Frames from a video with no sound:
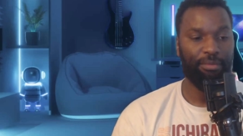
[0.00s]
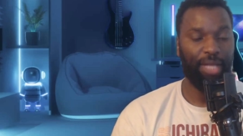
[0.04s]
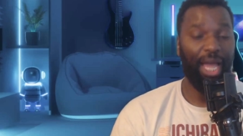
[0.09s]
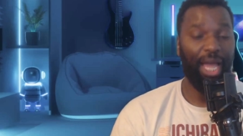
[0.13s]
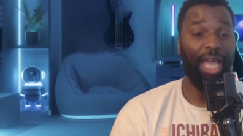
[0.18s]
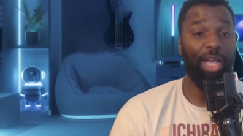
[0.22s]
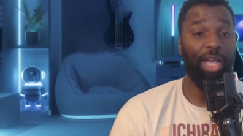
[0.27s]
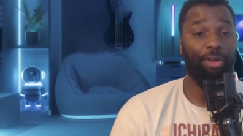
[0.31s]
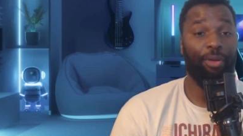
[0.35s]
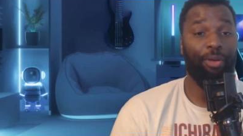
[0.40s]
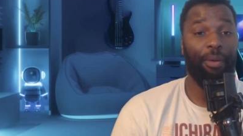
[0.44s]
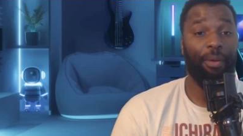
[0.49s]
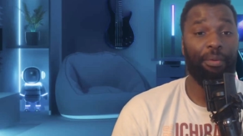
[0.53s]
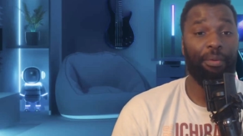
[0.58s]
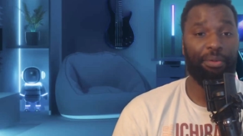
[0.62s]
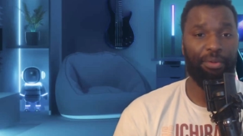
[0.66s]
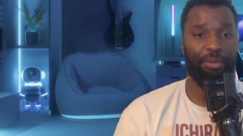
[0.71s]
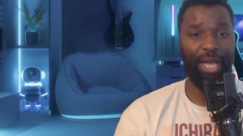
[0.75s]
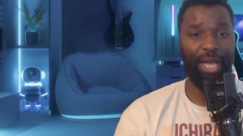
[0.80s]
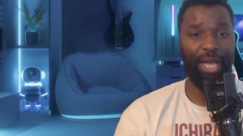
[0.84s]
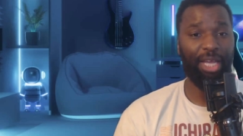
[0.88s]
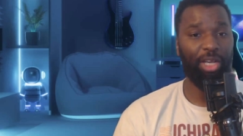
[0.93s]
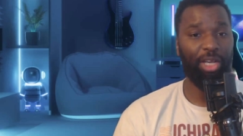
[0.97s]
I agree with
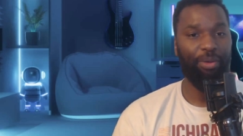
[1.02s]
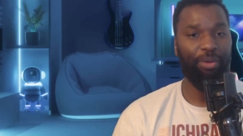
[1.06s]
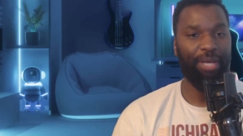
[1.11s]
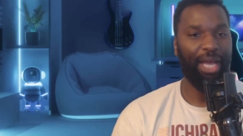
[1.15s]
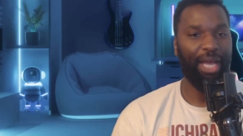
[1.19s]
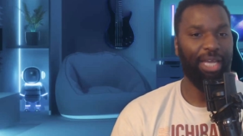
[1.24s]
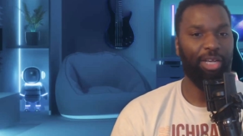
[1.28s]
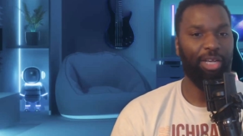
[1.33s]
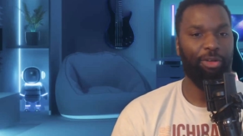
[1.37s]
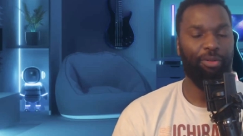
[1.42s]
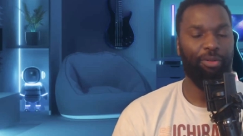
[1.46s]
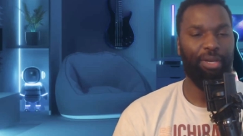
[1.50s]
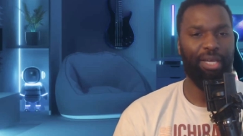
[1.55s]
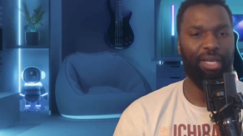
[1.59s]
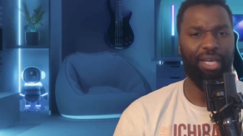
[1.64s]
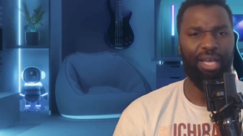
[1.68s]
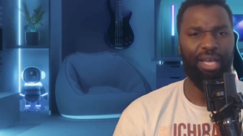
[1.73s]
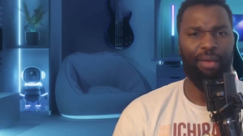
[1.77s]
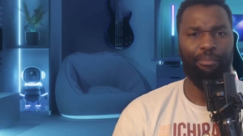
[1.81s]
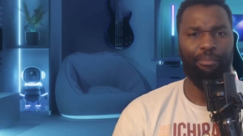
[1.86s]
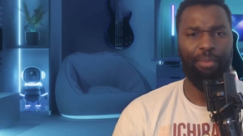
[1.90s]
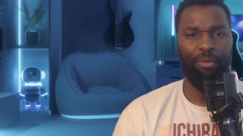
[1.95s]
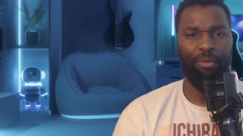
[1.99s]
you. I agree.
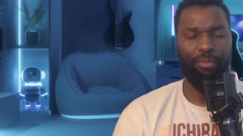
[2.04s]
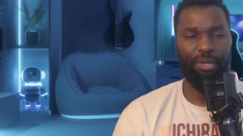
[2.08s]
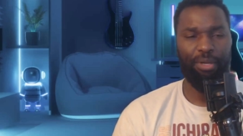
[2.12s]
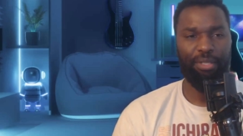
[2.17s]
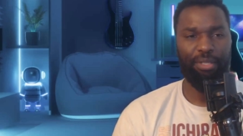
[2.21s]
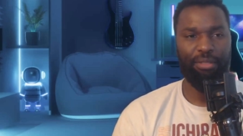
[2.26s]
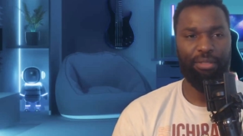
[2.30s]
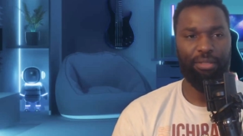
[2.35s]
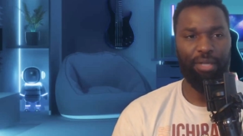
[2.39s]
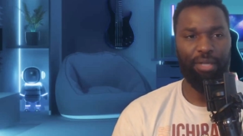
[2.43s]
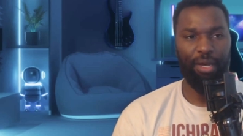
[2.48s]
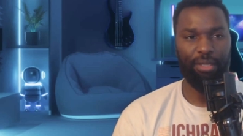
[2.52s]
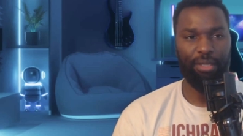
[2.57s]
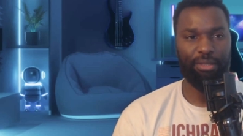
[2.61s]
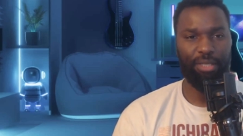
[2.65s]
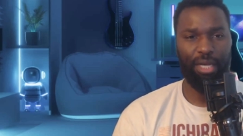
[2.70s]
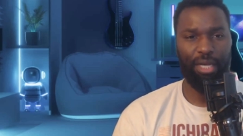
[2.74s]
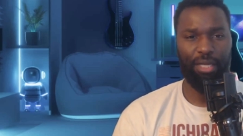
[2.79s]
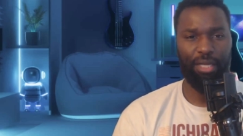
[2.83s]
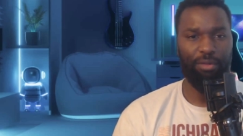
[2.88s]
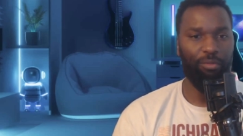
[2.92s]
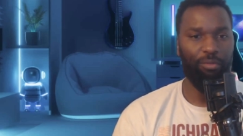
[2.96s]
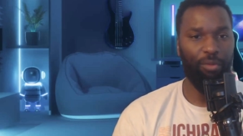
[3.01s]
But when
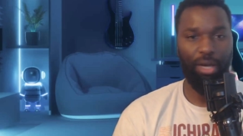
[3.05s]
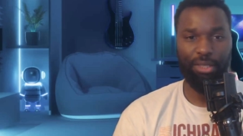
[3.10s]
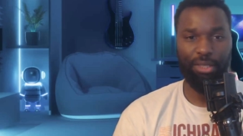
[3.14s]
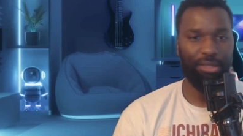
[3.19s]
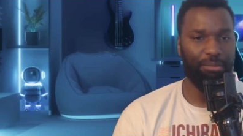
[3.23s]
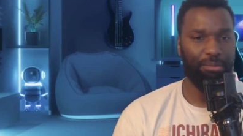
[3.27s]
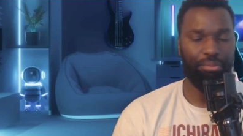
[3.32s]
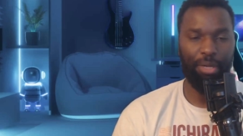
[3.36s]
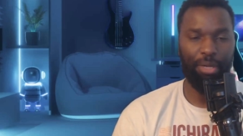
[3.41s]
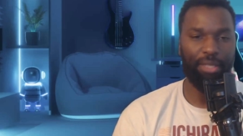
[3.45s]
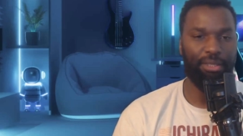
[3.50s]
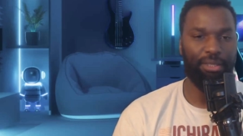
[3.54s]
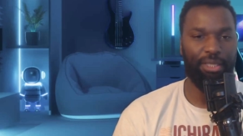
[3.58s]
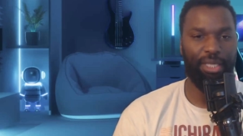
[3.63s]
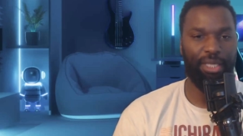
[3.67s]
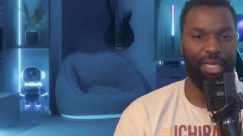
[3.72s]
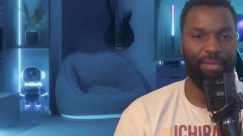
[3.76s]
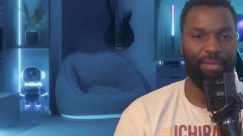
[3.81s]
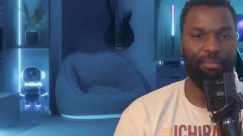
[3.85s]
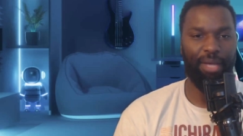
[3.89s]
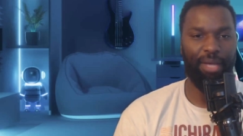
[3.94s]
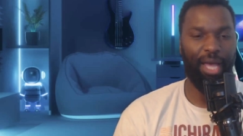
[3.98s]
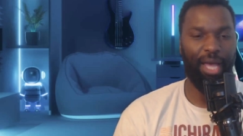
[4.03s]
Hassan wasn't pressing
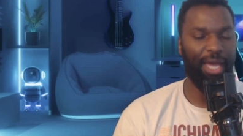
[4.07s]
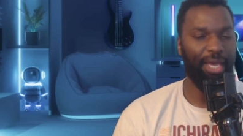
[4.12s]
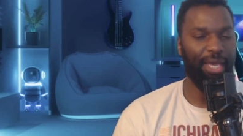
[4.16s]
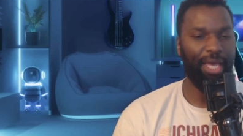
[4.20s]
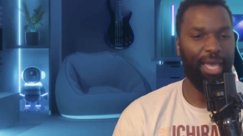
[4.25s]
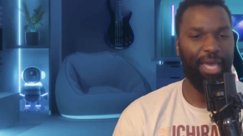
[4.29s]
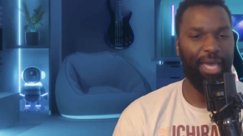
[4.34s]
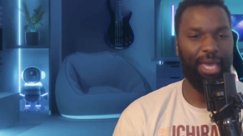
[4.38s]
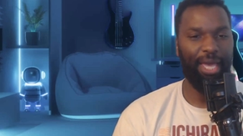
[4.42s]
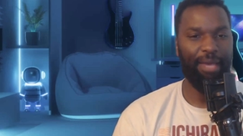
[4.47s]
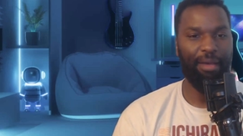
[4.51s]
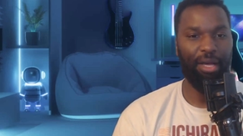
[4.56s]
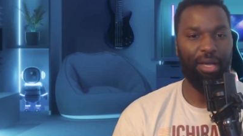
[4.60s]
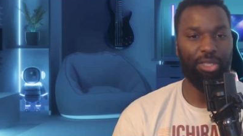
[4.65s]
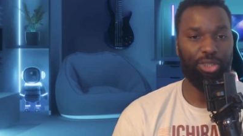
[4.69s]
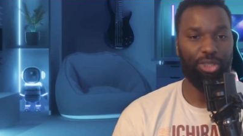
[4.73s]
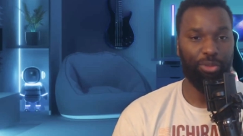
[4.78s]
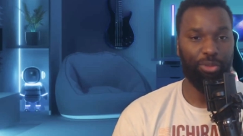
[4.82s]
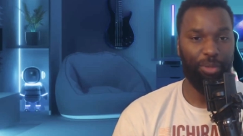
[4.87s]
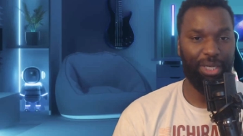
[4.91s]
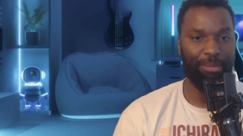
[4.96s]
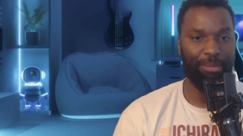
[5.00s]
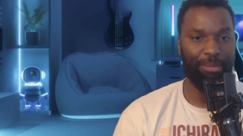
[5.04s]
him, aka on
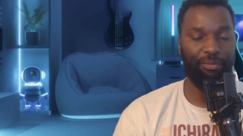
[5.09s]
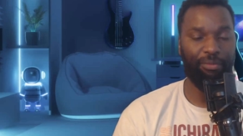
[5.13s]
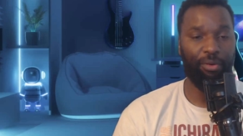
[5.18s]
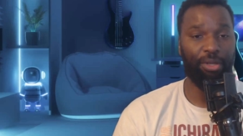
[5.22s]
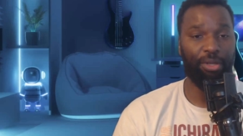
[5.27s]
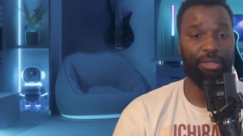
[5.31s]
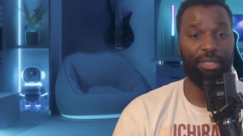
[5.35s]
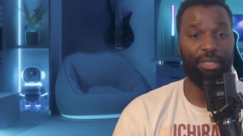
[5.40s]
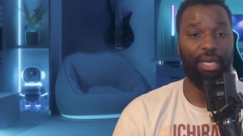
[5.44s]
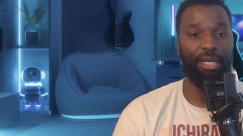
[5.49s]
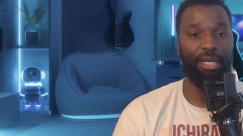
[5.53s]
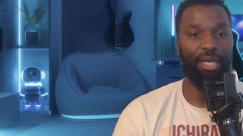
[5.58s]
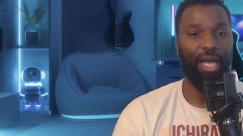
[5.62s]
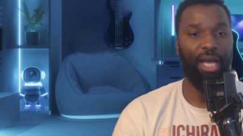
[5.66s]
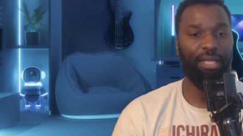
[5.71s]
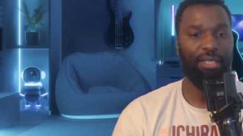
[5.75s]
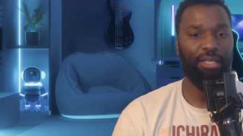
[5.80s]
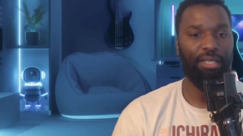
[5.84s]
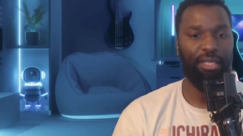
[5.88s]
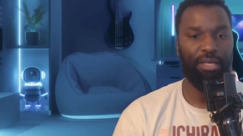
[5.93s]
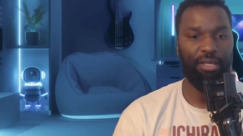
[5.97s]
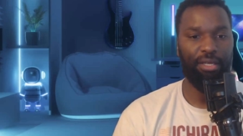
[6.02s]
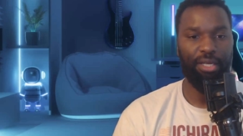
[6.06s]
Twitter before Hassan
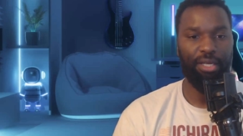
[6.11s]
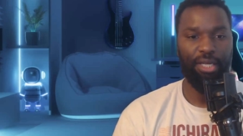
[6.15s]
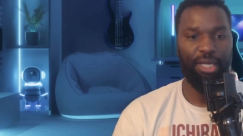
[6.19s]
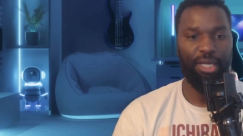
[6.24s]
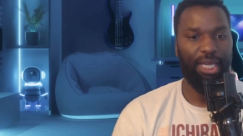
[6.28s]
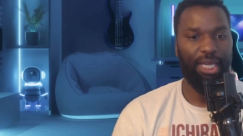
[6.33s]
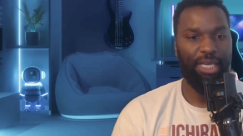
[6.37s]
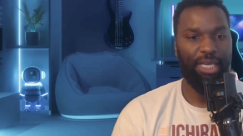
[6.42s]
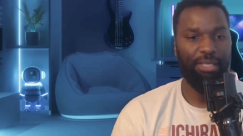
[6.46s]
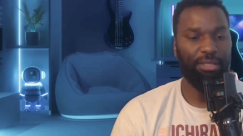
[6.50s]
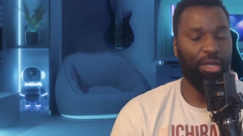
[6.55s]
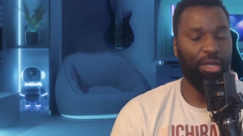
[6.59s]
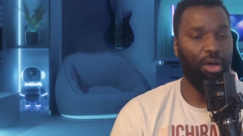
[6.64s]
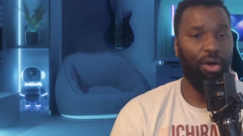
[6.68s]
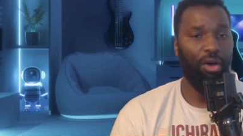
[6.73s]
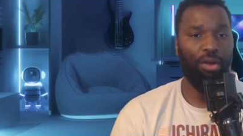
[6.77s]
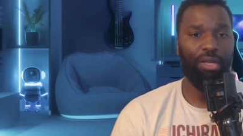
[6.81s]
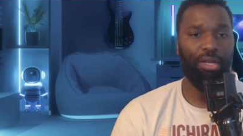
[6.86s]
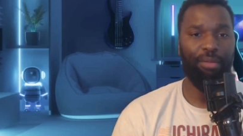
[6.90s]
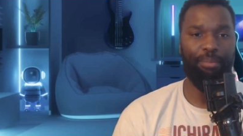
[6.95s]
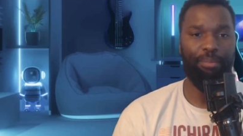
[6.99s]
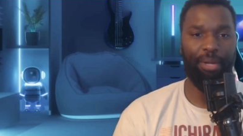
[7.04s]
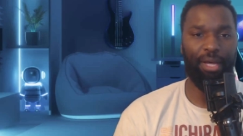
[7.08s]
got there, he's
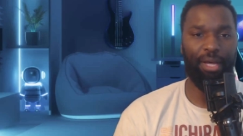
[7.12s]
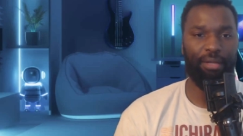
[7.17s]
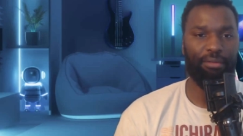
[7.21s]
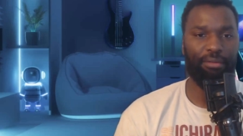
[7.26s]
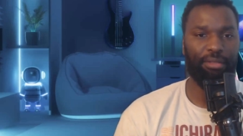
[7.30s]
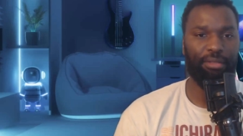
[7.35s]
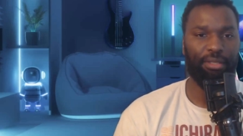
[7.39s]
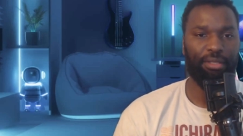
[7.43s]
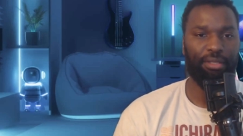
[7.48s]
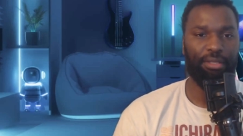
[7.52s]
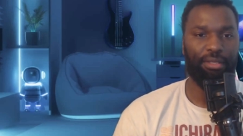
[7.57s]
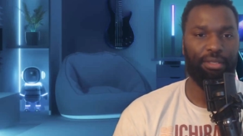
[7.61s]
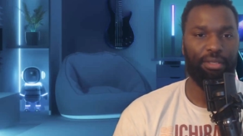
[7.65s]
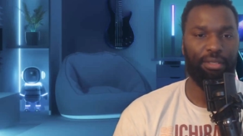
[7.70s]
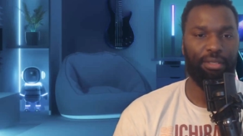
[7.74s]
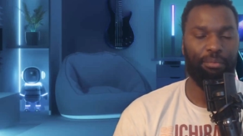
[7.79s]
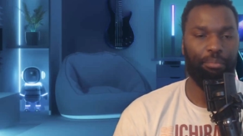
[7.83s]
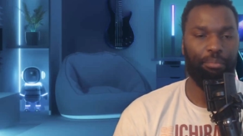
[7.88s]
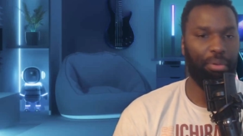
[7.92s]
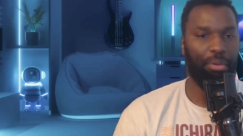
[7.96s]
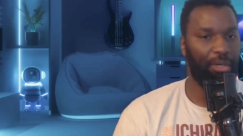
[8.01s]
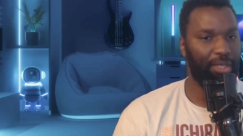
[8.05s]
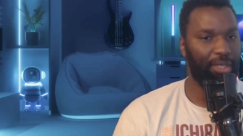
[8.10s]
all about
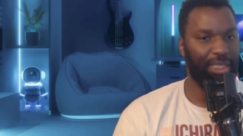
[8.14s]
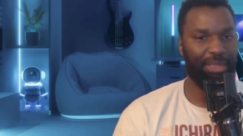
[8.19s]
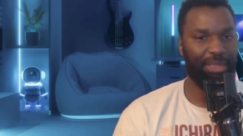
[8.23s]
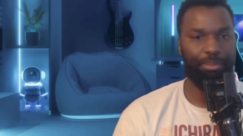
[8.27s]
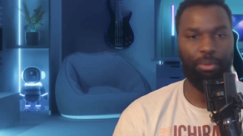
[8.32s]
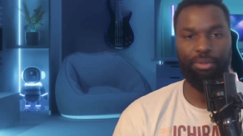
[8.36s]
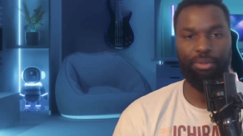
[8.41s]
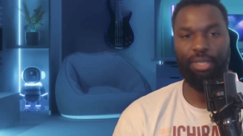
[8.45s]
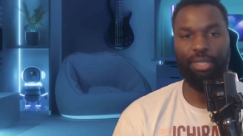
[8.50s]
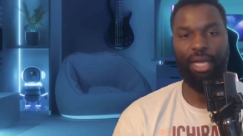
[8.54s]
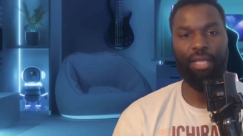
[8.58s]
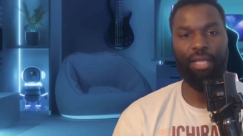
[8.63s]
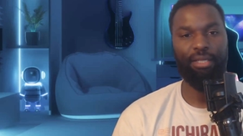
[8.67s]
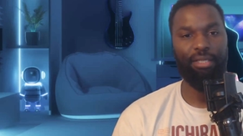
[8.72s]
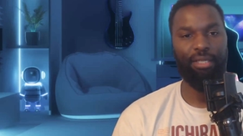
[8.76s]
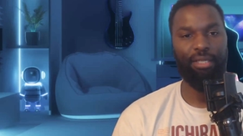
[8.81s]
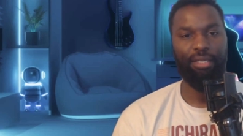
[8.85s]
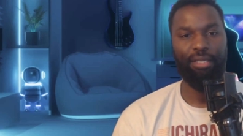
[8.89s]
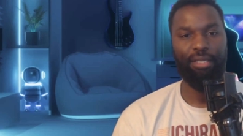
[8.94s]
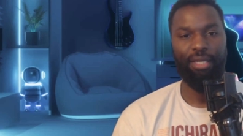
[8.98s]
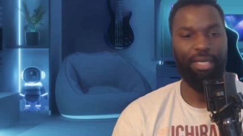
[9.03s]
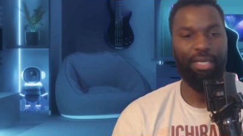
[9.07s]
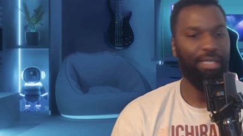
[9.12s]
police
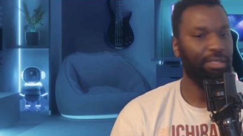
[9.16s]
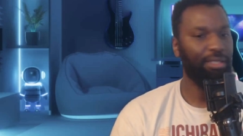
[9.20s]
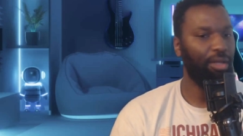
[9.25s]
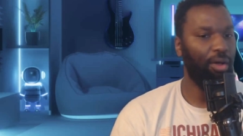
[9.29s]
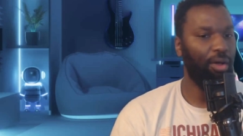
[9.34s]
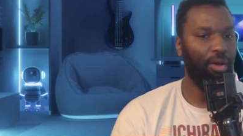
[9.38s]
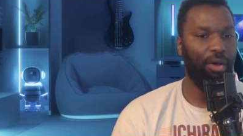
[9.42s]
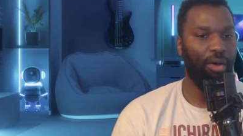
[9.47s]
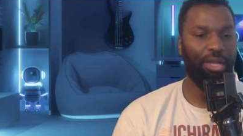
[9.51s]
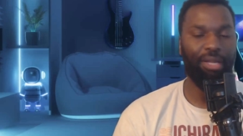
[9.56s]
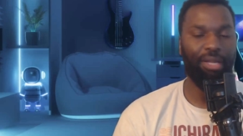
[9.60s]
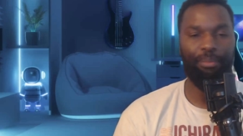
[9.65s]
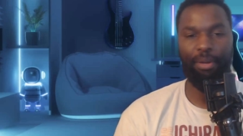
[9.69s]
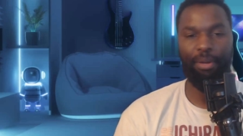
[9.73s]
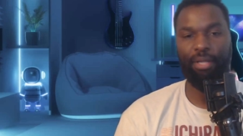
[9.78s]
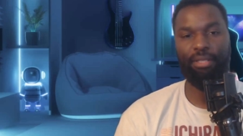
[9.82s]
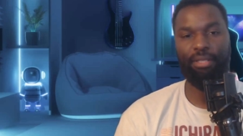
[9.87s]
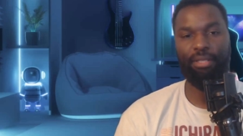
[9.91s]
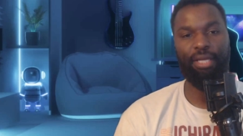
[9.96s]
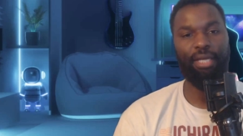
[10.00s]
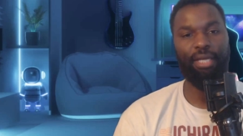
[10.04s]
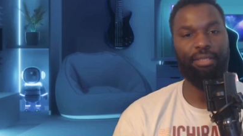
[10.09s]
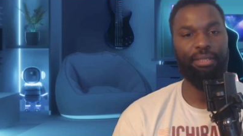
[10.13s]
brutality. He's all
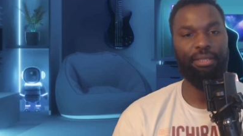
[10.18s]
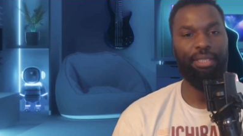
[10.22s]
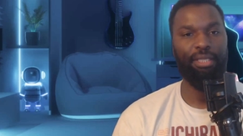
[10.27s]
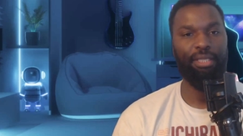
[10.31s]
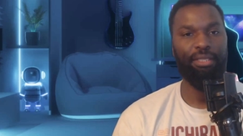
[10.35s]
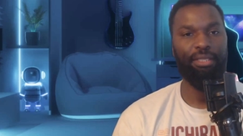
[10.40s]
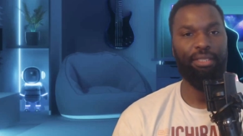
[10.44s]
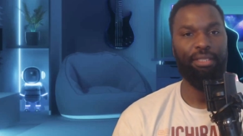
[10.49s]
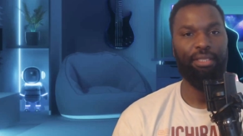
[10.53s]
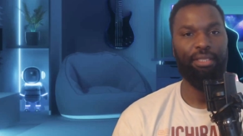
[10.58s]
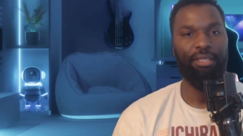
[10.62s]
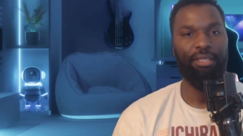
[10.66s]
about that shit.